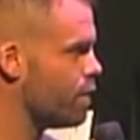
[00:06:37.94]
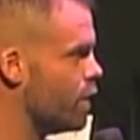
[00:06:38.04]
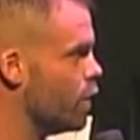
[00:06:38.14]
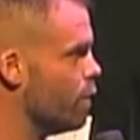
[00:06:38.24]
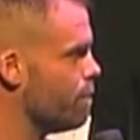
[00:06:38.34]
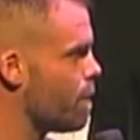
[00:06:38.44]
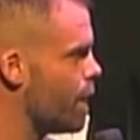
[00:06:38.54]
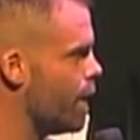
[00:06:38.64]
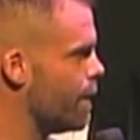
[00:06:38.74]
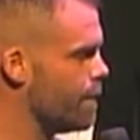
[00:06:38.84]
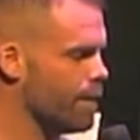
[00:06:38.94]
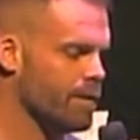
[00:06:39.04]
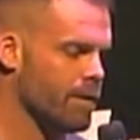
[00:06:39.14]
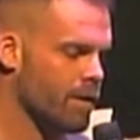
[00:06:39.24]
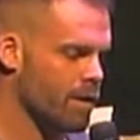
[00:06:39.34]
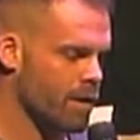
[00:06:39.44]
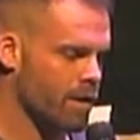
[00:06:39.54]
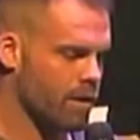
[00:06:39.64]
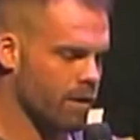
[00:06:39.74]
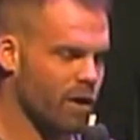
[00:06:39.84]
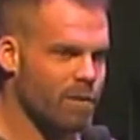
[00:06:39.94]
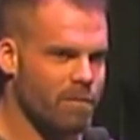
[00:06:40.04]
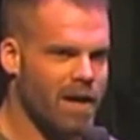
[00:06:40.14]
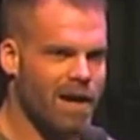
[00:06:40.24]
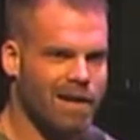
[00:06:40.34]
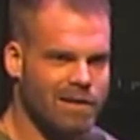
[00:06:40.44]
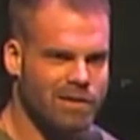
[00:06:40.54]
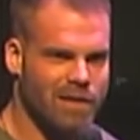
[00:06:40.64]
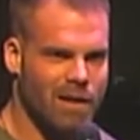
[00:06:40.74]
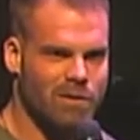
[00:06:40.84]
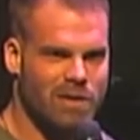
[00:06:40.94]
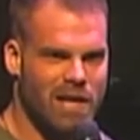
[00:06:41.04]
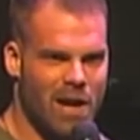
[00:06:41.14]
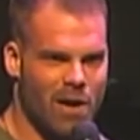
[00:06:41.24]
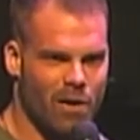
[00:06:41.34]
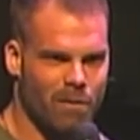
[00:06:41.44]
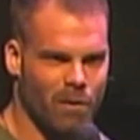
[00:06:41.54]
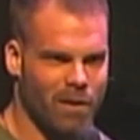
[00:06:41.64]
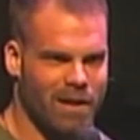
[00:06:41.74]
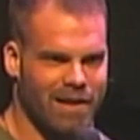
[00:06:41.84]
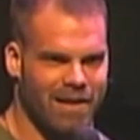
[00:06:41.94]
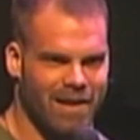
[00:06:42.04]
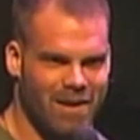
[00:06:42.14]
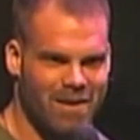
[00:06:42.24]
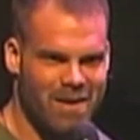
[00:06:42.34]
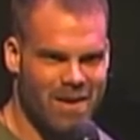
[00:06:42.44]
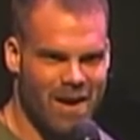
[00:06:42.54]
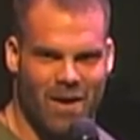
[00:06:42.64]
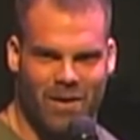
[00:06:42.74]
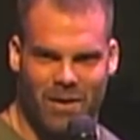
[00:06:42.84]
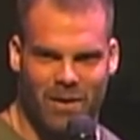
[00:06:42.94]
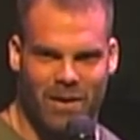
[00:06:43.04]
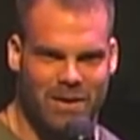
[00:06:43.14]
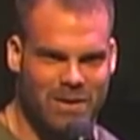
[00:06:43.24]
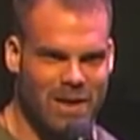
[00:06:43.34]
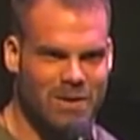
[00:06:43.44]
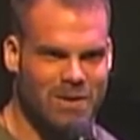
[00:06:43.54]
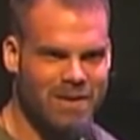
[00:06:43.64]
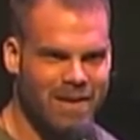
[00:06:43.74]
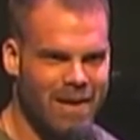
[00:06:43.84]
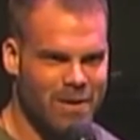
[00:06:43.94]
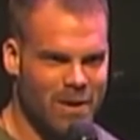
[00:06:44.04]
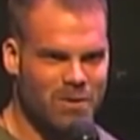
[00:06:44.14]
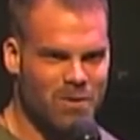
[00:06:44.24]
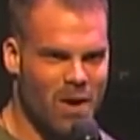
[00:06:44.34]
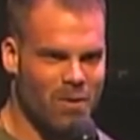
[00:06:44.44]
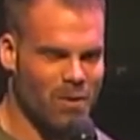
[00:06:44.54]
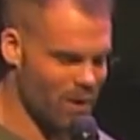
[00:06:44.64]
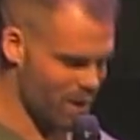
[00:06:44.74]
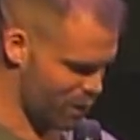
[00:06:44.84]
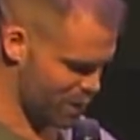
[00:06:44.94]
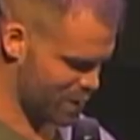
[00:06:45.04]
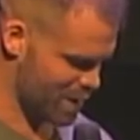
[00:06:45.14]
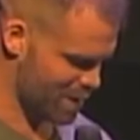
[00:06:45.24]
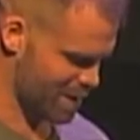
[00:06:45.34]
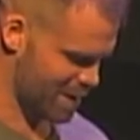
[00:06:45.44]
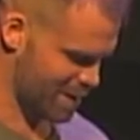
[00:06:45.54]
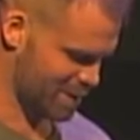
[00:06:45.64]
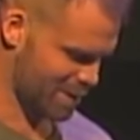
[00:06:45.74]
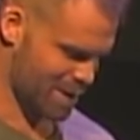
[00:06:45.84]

You know. And looking back, it sounds terrible when now you know it does not roll off the tongue nice.